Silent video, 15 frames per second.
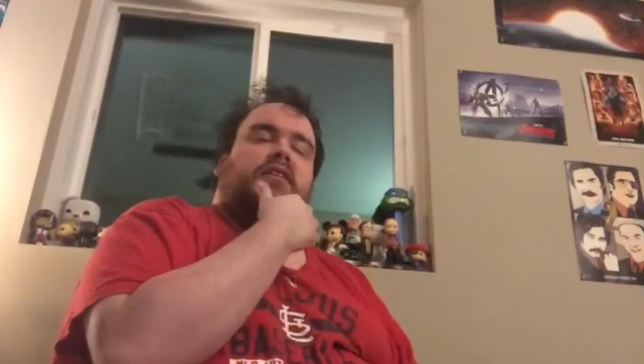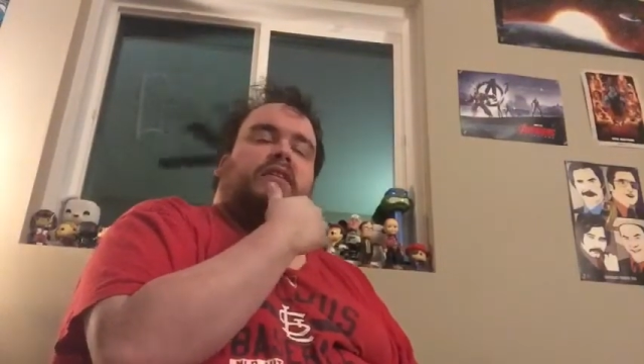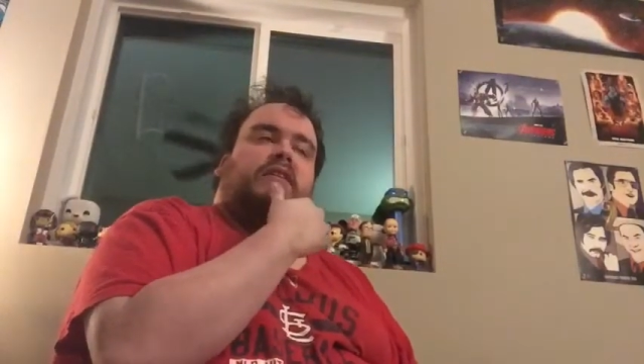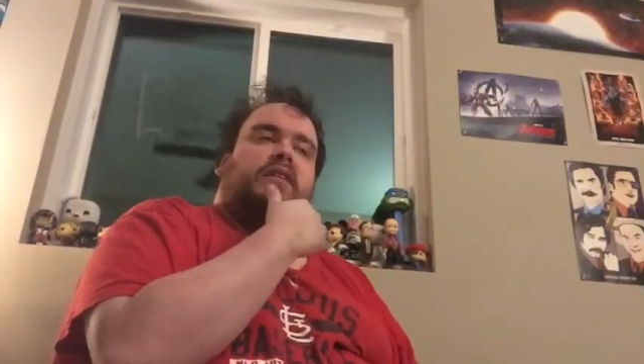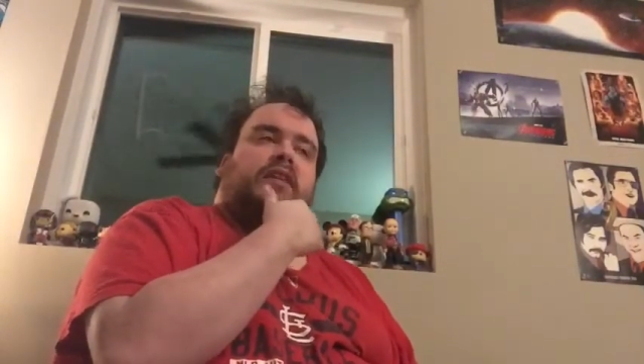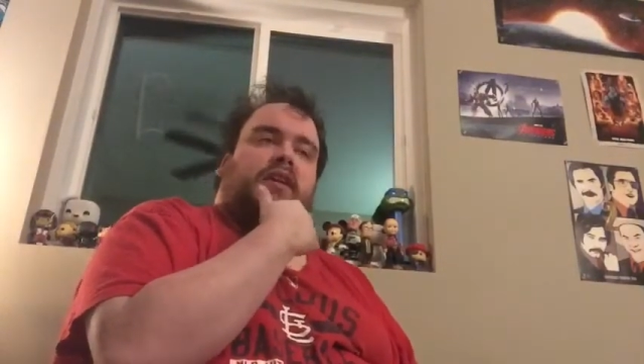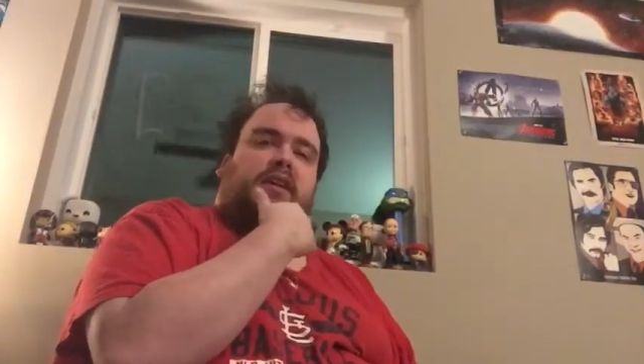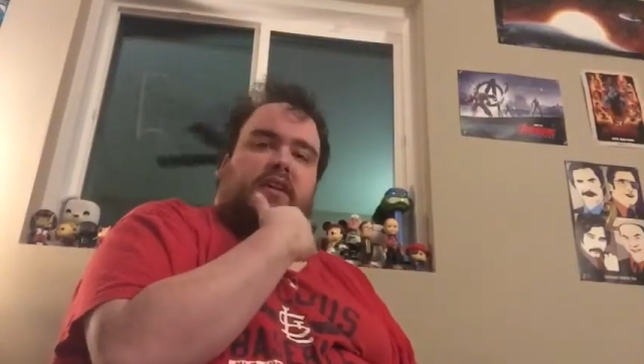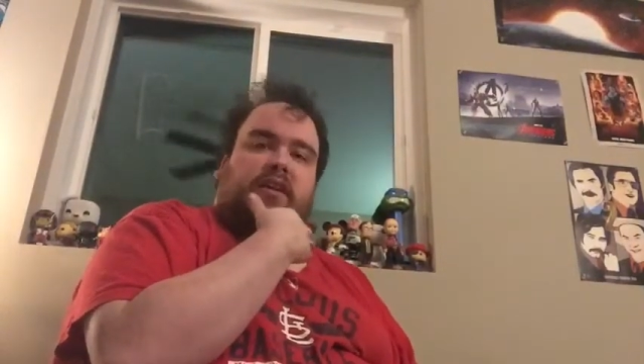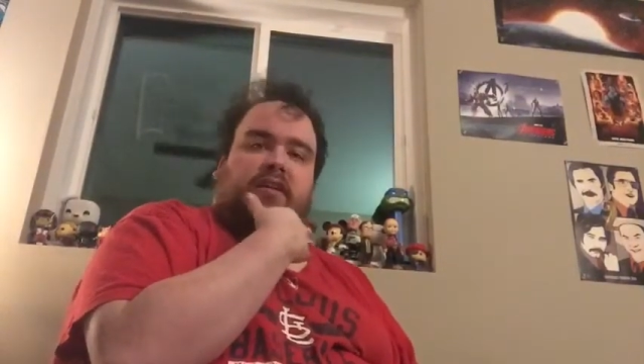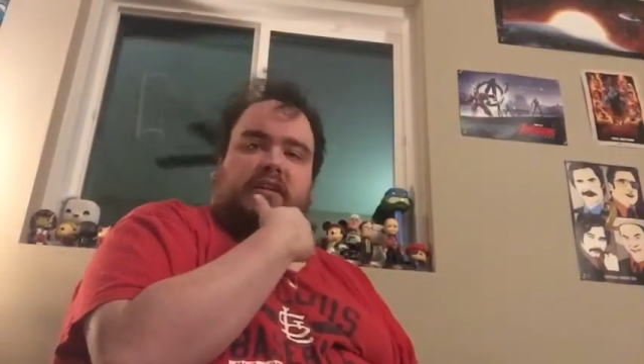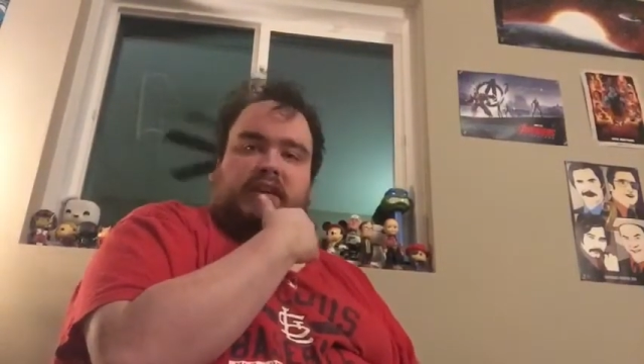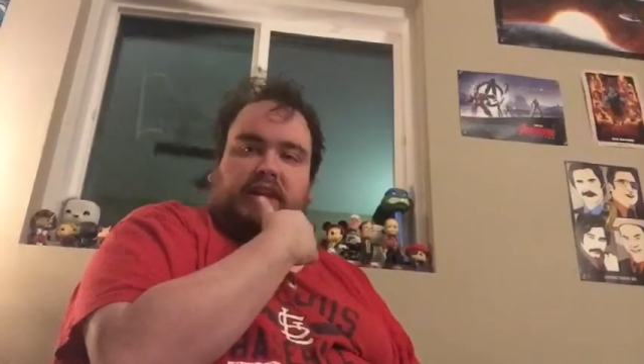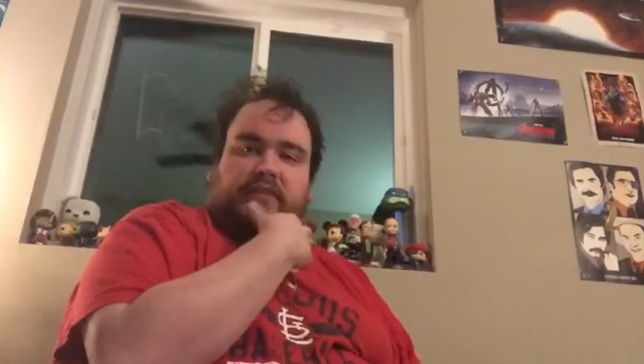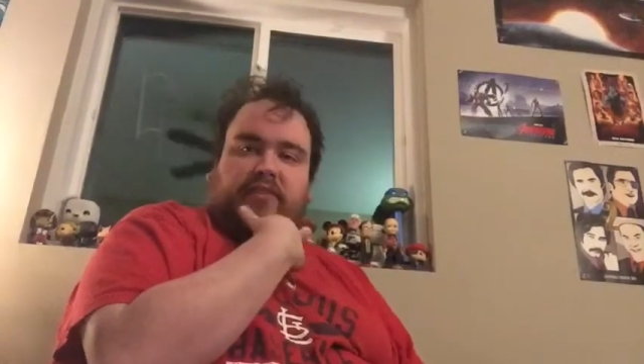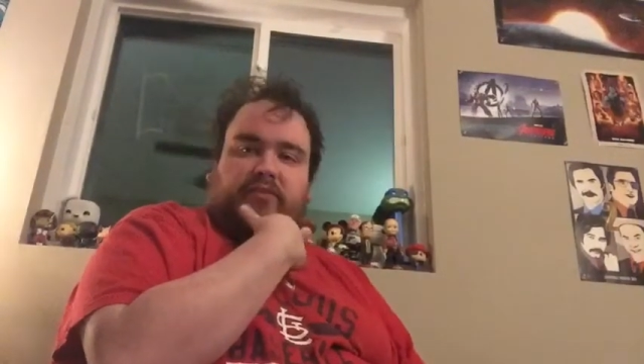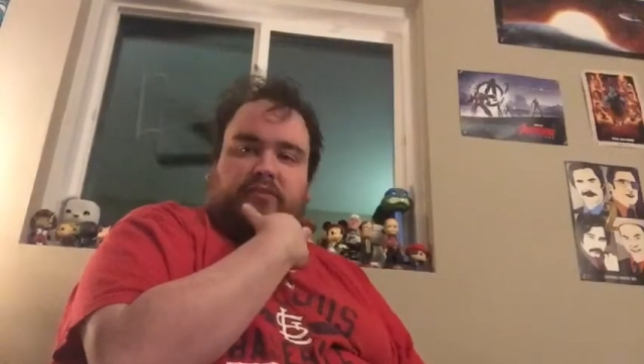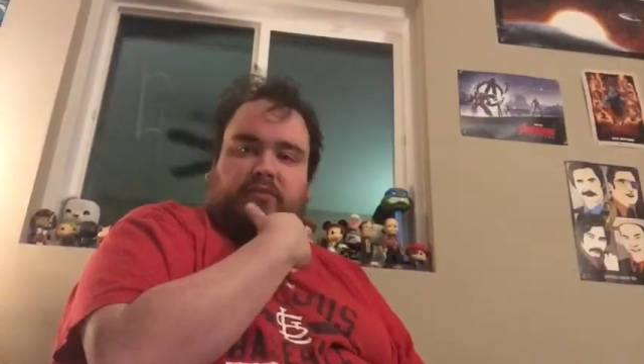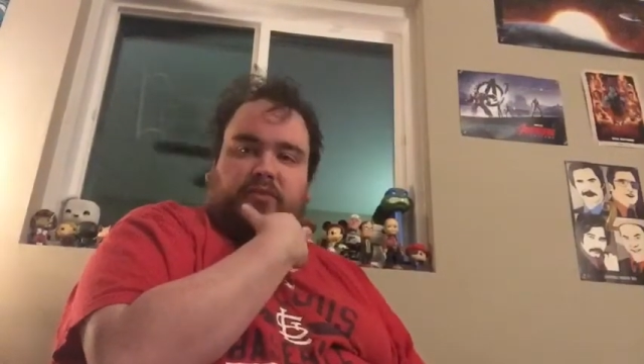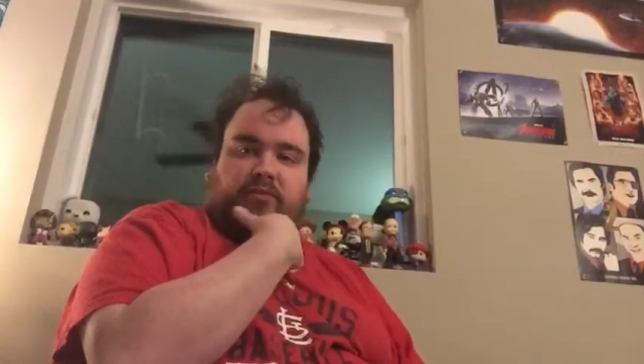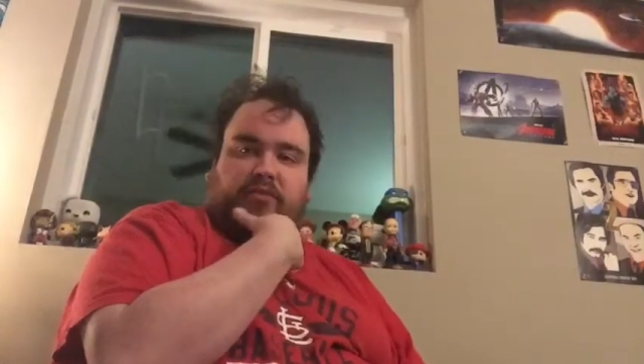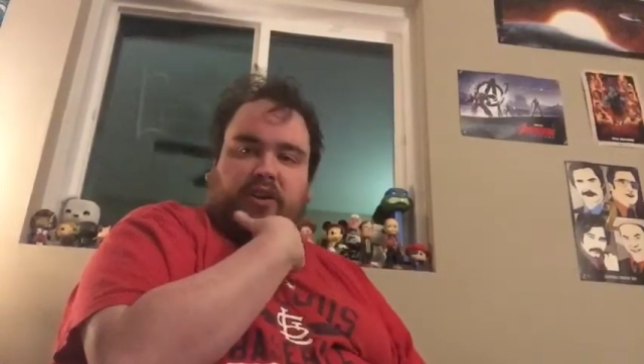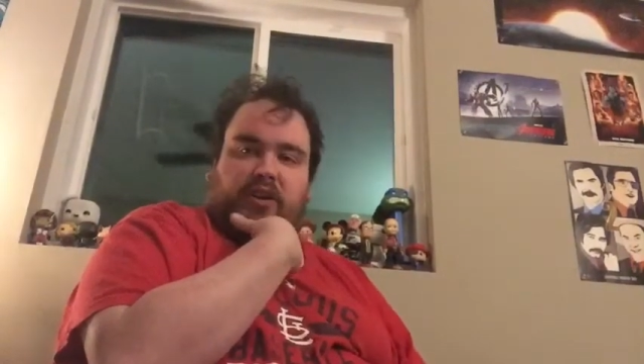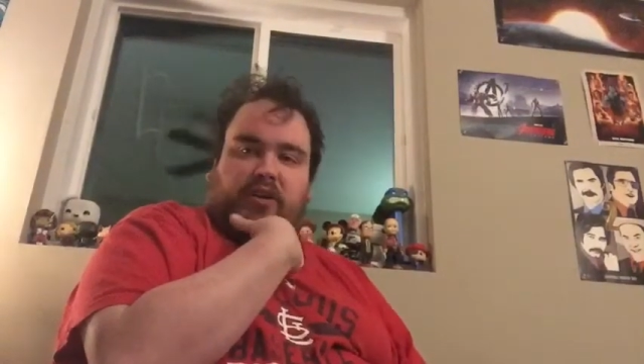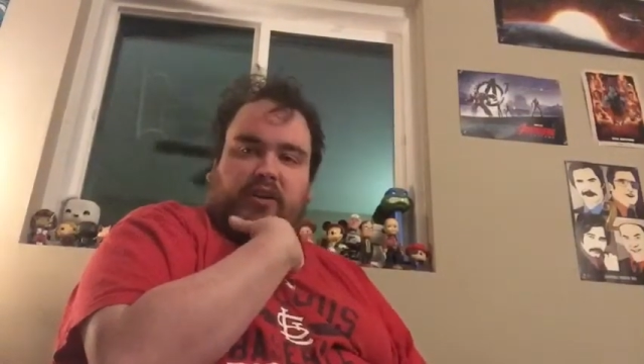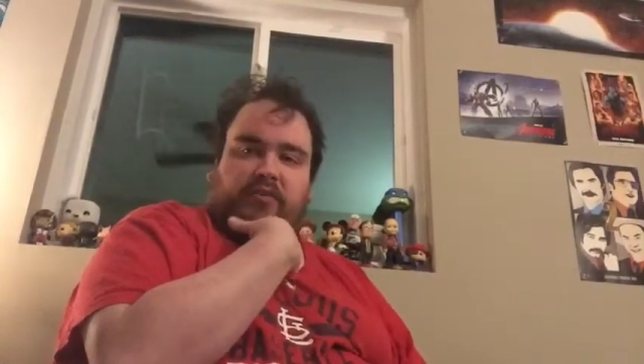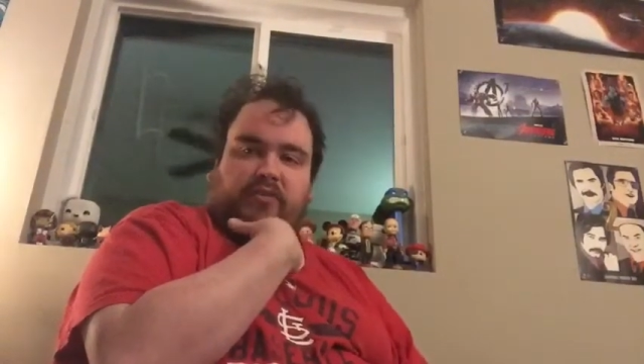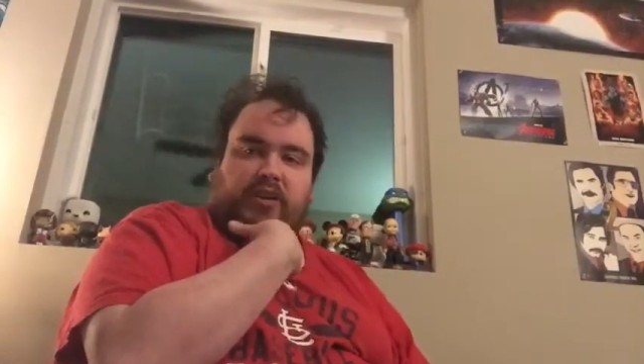He has very,